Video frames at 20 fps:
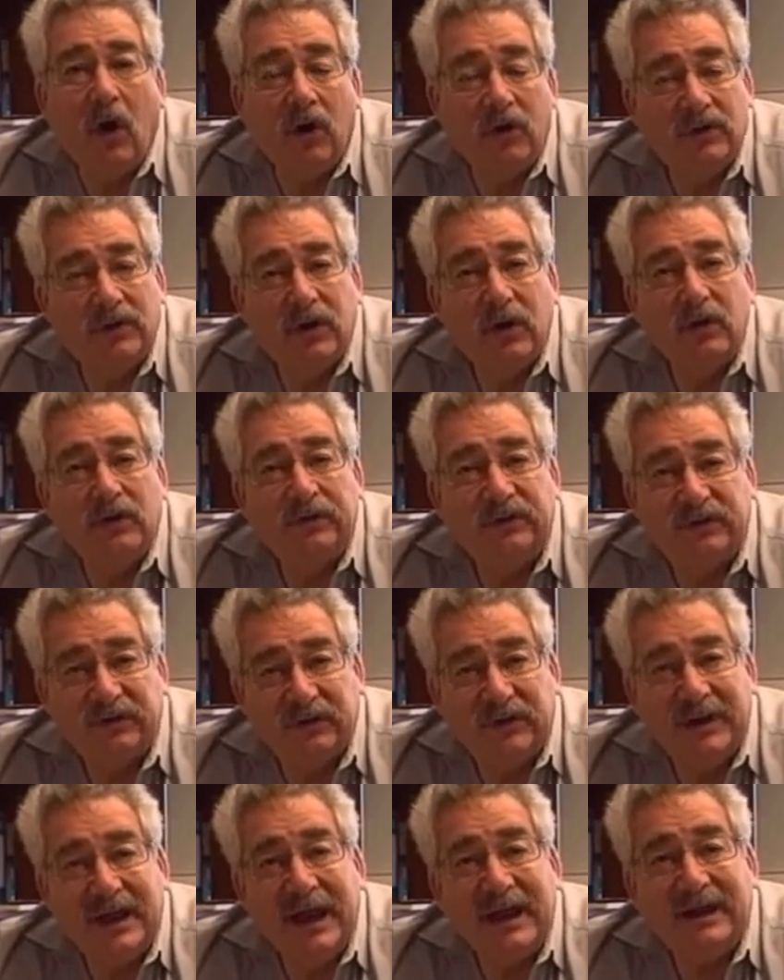are those
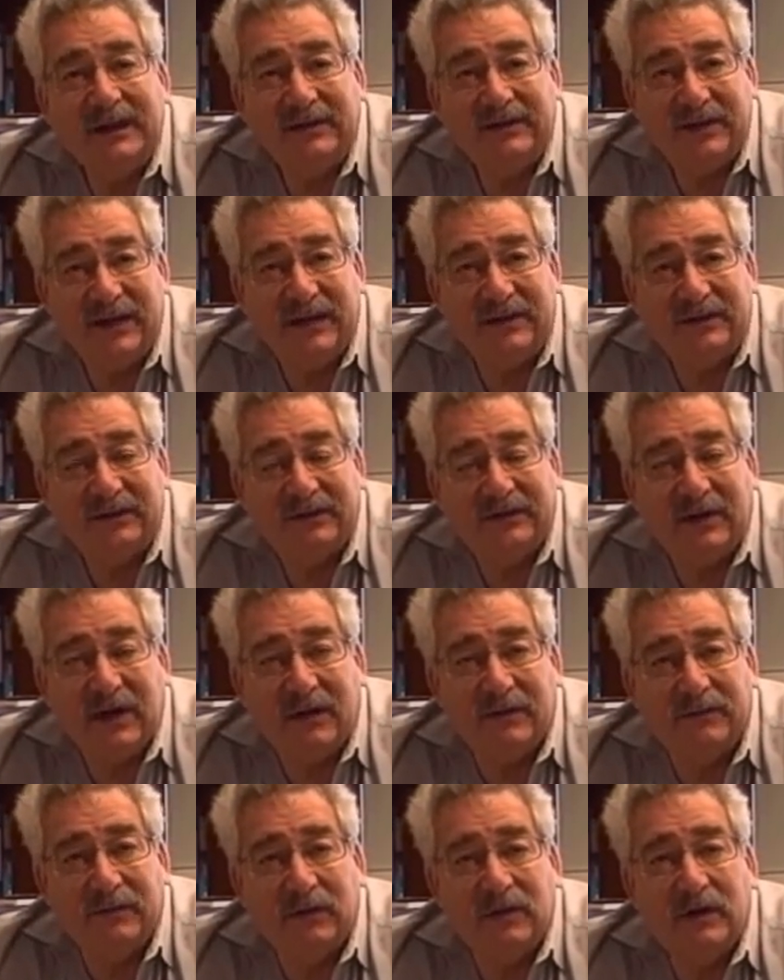genetic tests
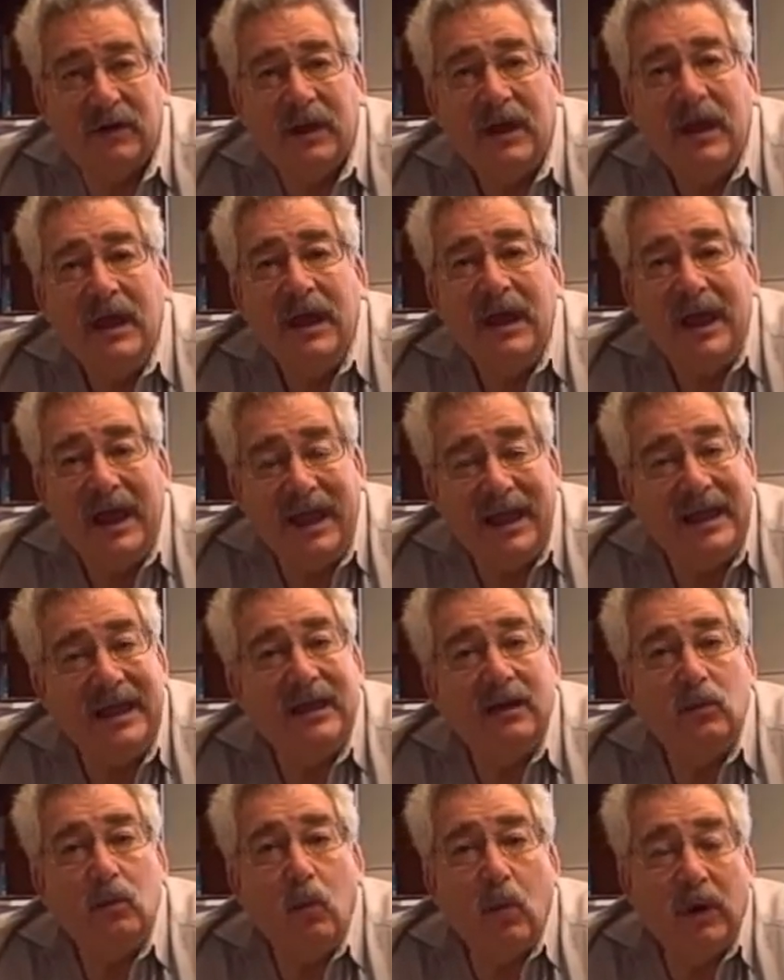covered,
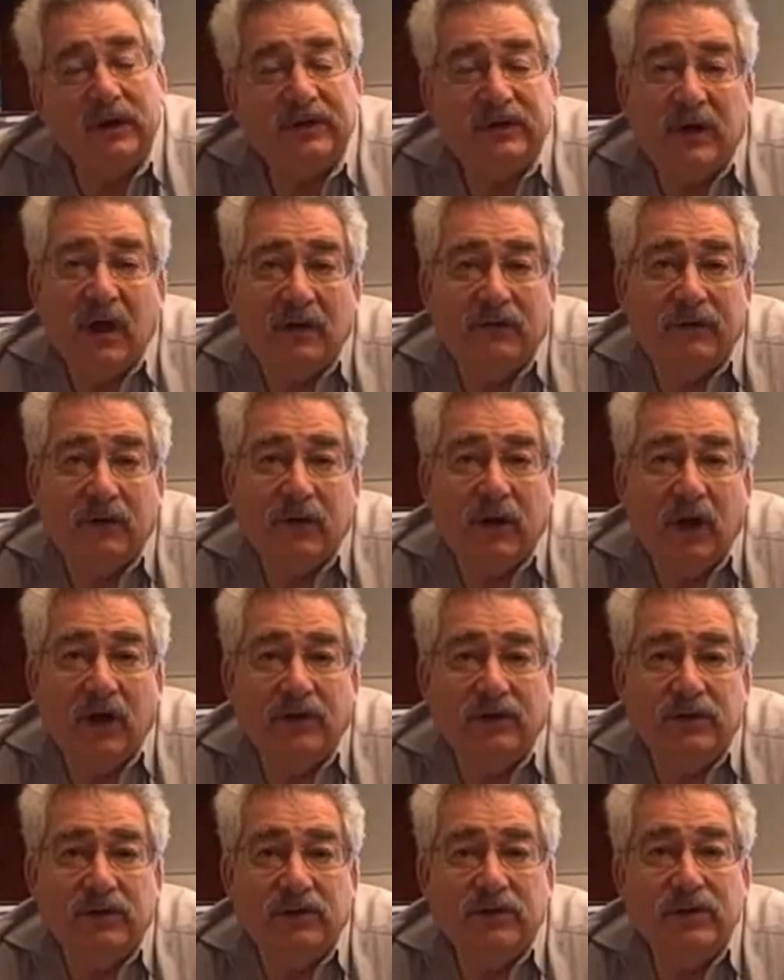and what's covered
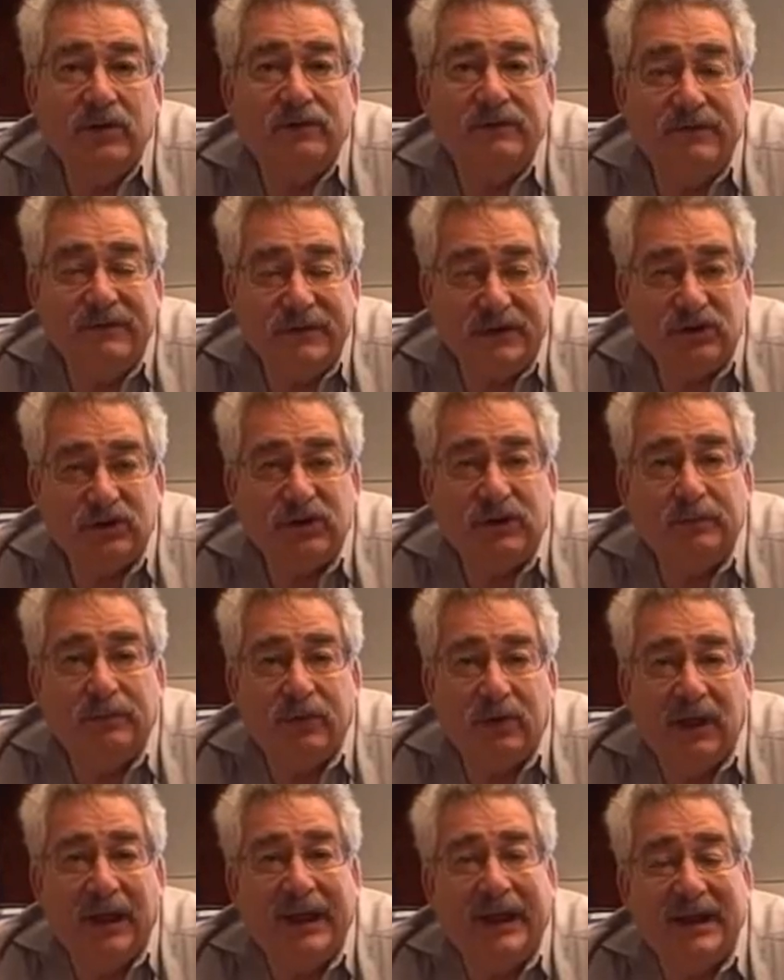under your
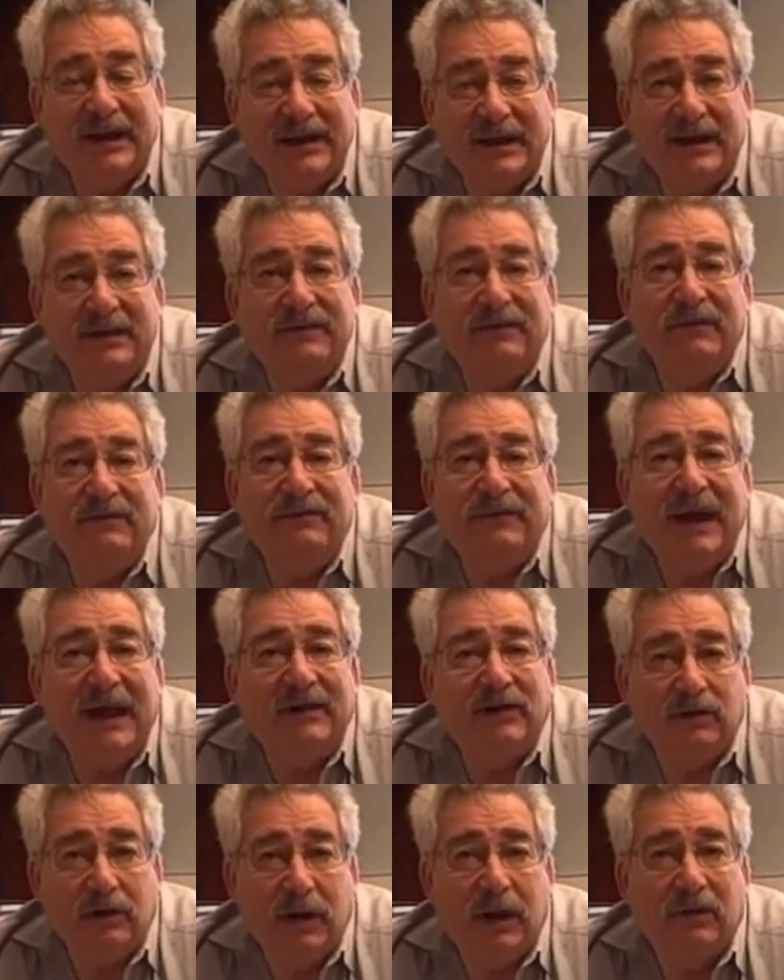vision plan if in
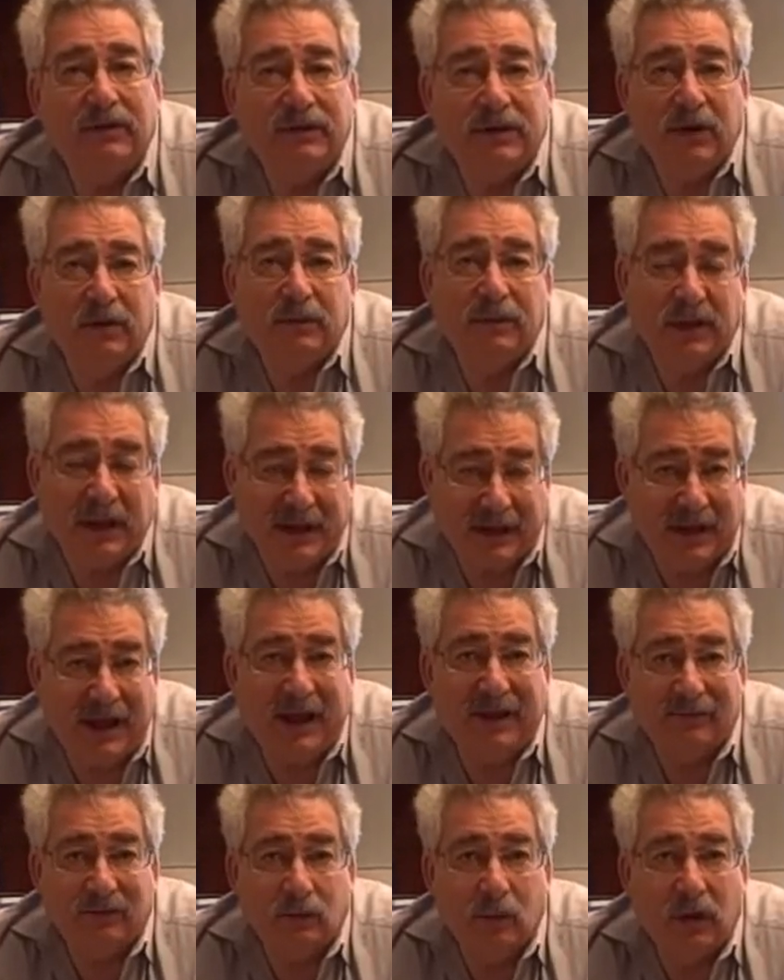fact your health care plan
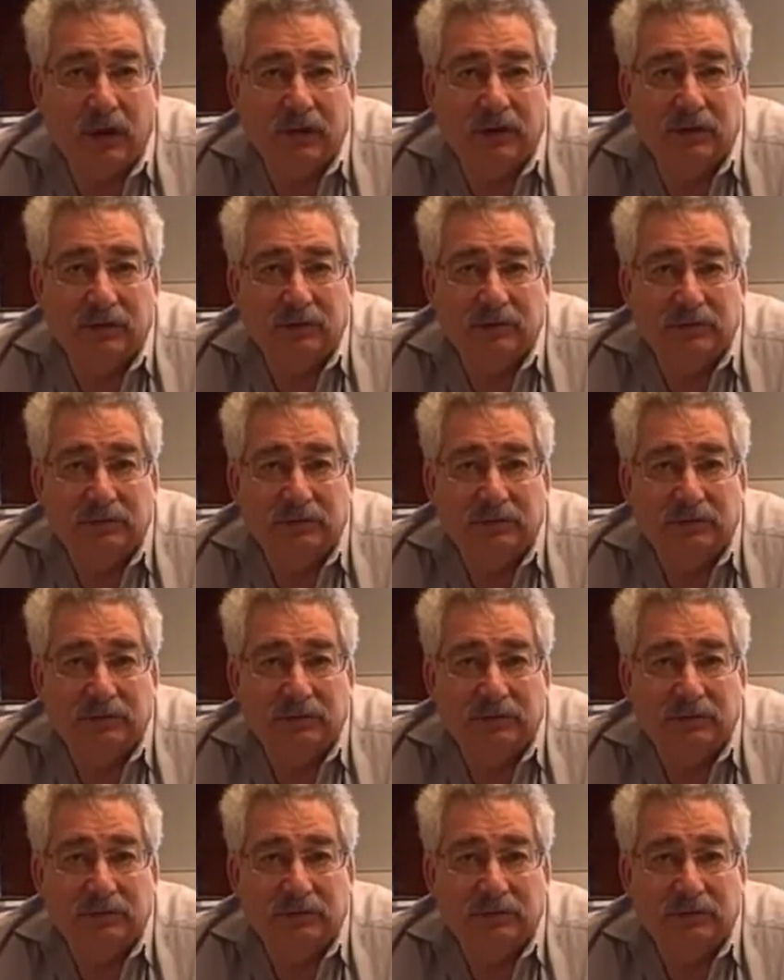has one.